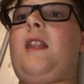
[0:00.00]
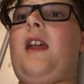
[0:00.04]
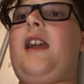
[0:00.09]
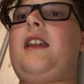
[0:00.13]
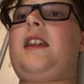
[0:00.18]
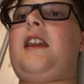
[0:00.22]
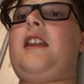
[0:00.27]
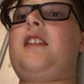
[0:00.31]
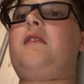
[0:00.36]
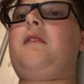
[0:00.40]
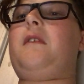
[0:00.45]

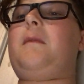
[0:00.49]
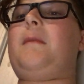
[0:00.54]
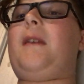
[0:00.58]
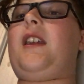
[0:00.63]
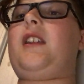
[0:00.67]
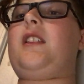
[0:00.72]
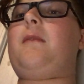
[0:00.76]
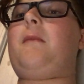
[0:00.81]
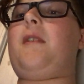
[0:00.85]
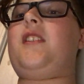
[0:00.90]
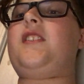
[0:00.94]
Hi guys, welcome
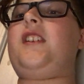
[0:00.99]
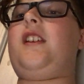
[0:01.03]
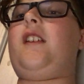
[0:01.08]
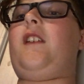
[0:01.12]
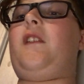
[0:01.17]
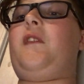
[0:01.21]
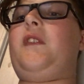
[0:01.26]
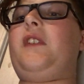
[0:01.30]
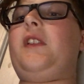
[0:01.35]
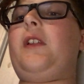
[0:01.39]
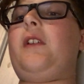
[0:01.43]
back to my
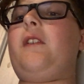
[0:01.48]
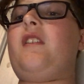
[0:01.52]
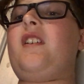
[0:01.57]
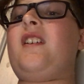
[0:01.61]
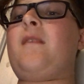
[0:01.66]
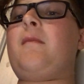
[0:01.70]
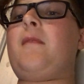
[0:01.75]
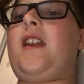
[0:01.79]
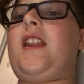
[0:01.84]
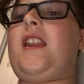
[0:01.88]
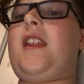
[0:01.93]
channel. If you're new
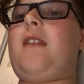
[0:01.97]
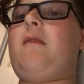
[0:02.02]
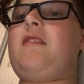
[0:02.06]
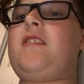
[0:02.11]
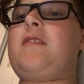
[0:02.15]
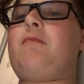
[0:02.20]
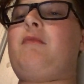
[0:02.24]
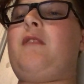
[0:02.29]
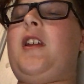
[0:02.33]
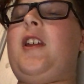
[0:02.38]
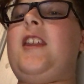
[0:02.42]
here, my name
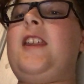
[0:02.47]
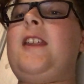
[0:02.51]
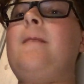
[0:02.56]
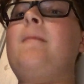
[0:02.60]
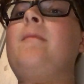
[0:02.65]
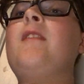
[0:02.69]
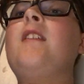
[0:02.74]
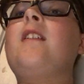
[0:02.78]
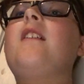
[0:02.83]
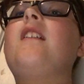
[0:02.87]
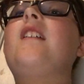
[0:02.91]
is Brayden,
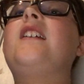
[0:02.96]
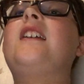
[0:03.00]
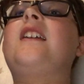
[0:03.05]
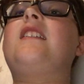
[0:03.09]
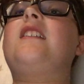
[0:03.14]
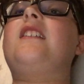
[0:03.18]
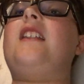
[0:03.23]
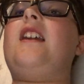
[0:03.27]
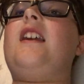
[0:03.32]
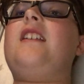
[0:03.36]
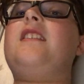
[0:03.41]

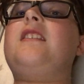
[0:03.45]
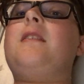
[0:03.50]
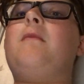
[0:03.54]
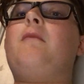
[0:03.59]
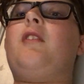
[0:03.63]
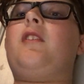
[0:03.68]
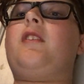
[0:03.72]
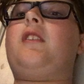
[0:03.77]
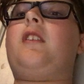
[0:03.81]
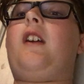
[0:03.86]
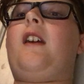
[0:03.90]
and today is some
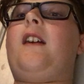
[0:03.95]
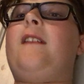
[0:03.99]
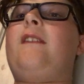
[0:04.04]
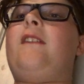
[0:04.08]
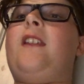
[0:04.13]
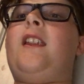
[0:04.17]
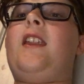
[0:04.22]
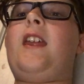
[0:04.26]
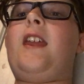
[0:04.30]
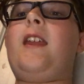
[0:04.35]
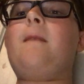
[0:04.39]
more card of
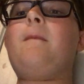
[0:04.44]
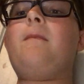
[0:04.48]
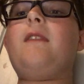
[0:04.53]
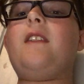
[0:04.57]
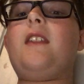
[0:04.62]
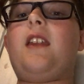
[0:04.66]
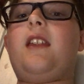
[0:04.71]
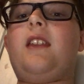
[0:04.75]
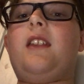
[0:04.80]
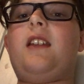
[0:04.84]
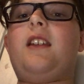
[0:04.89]
the day.
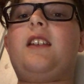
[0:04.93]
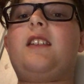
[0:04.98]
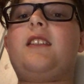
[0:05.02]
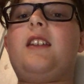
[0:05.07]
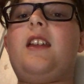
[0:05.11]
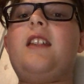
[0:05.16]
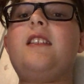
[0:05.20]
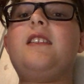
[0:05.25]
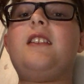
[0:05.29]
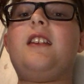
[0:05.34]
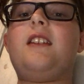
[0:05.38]
And
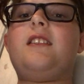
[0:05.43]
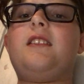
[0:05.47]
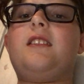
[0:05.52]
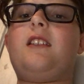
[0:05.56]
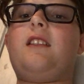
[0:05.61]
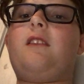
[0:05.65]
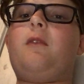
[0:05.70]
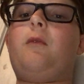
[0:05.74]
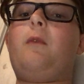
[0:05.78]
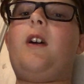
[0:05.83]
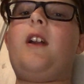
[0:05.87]
since it's
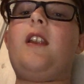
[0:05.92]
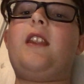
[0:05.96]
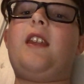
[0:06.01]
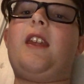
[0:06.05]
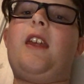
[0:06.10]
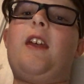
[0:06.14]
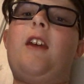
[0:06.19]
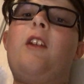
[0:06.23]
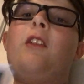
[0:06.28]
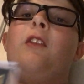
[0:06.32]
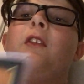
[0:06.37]
the
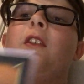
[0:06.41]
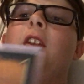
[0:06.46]
20th,